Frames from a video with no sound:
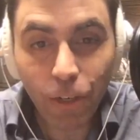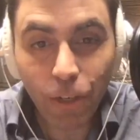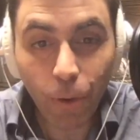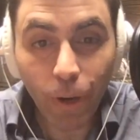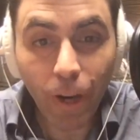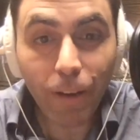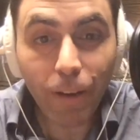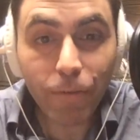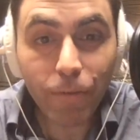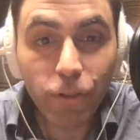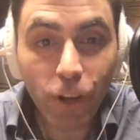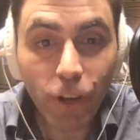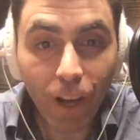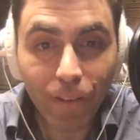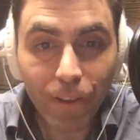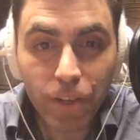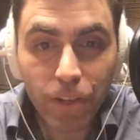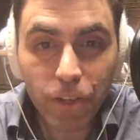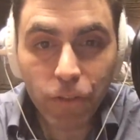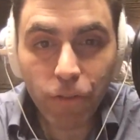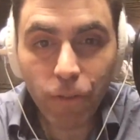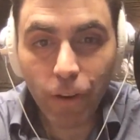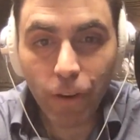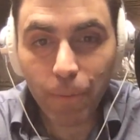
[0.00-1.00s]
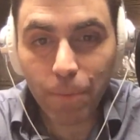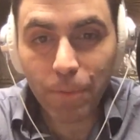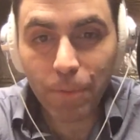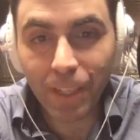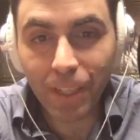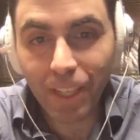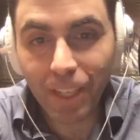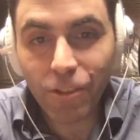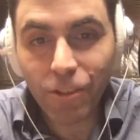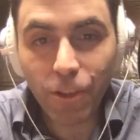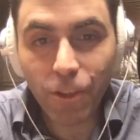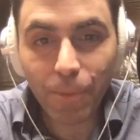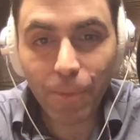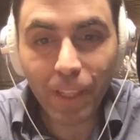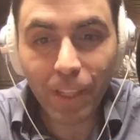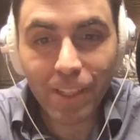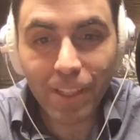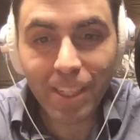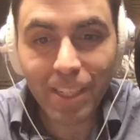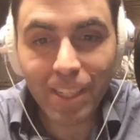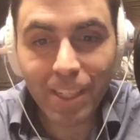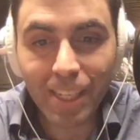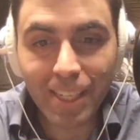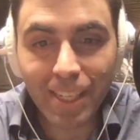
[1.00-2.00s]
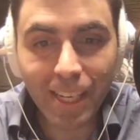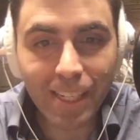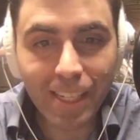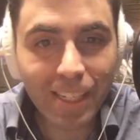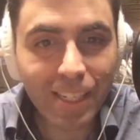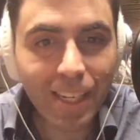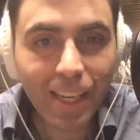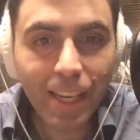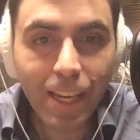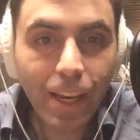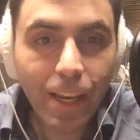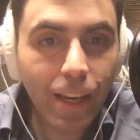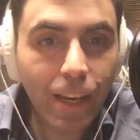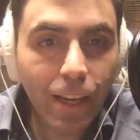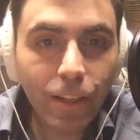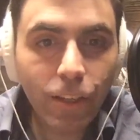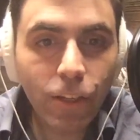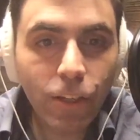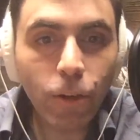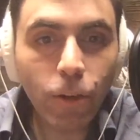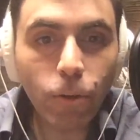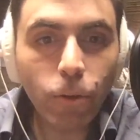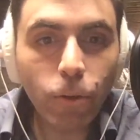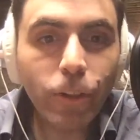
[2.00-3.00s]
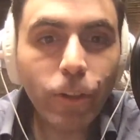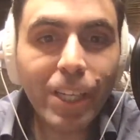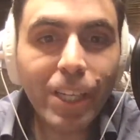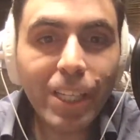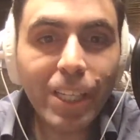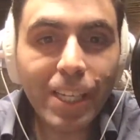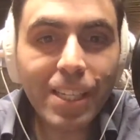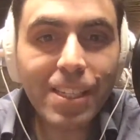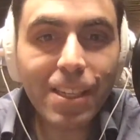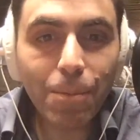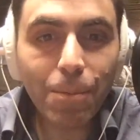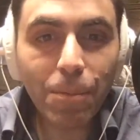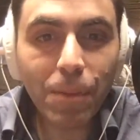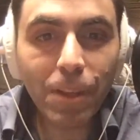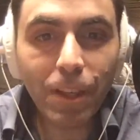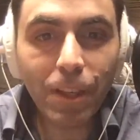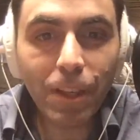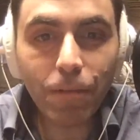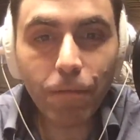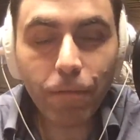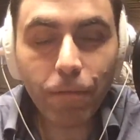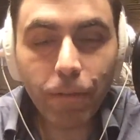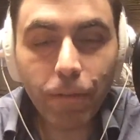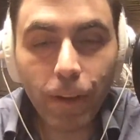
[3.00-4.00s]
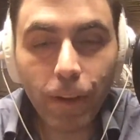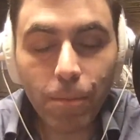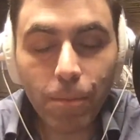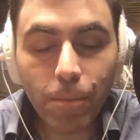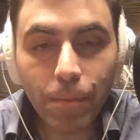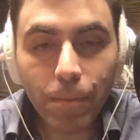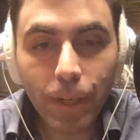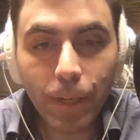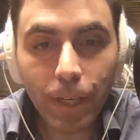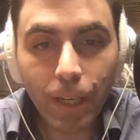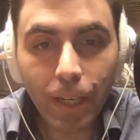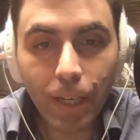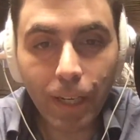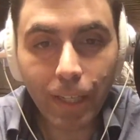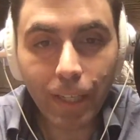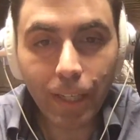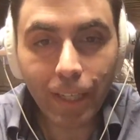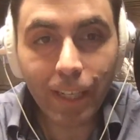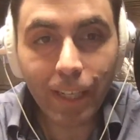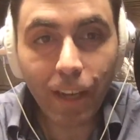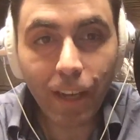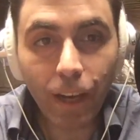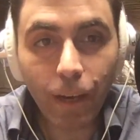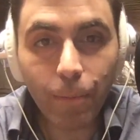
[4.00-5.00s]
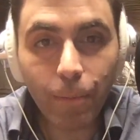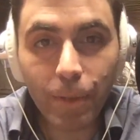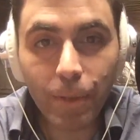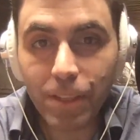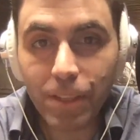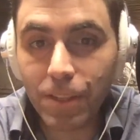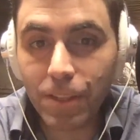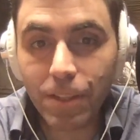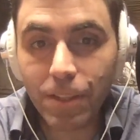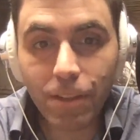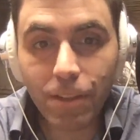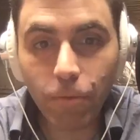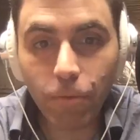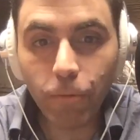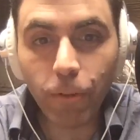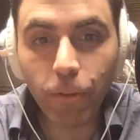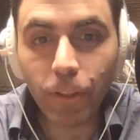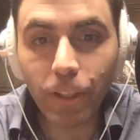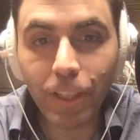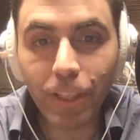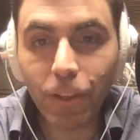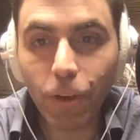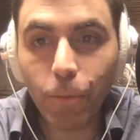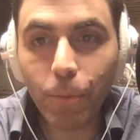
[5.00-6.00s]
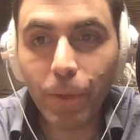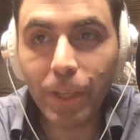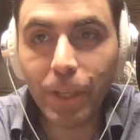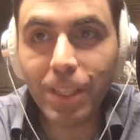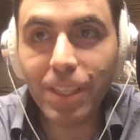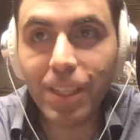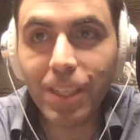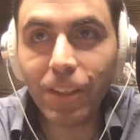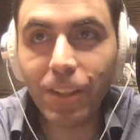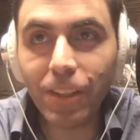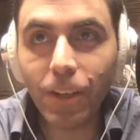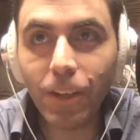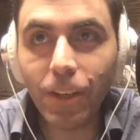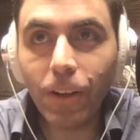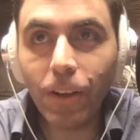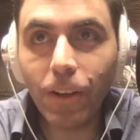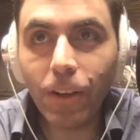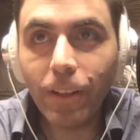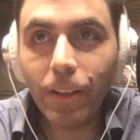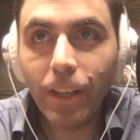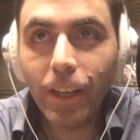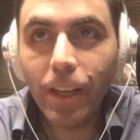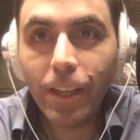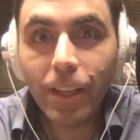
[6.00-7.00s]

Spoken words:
of JavaScript and HTML and CSS, you know, looking at something from GitHub is really no big deal at all.